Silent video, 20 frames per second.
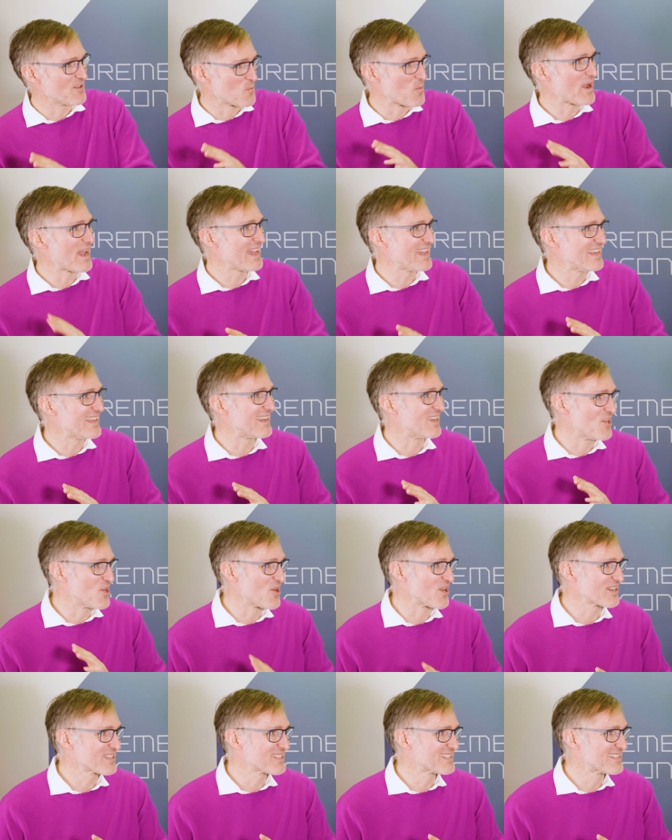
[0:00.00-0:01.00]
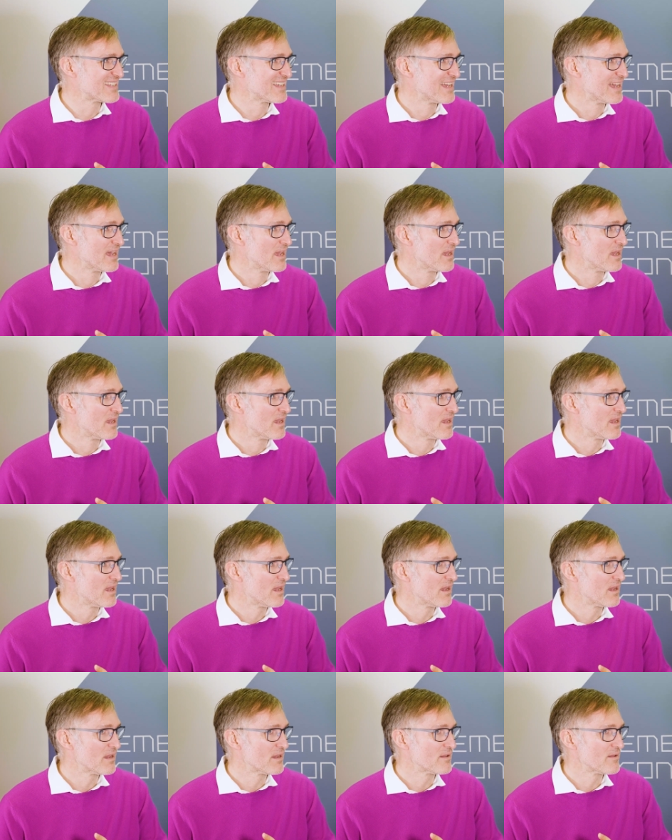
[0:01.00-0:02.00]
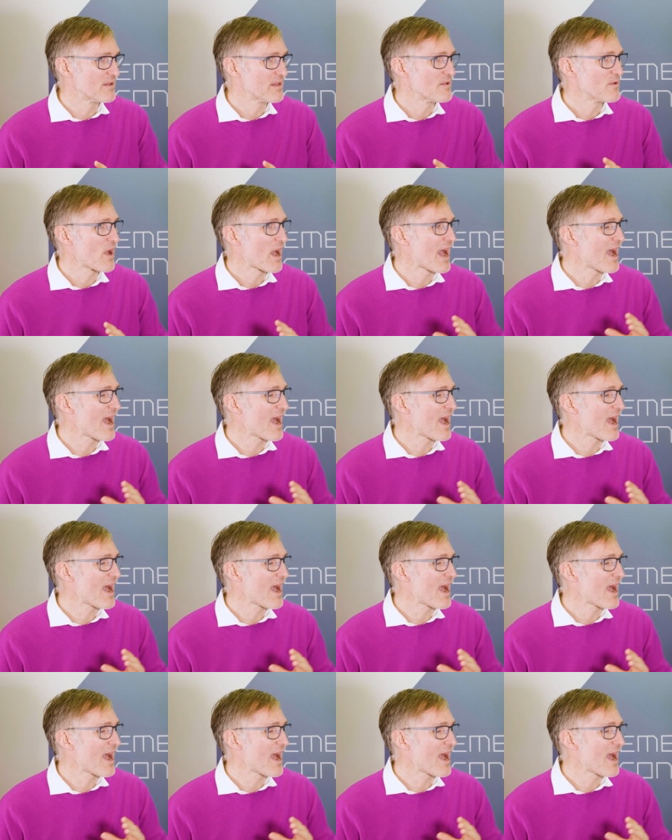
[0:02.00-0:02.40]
the way it it's looks, is what's been challenged. Yeah.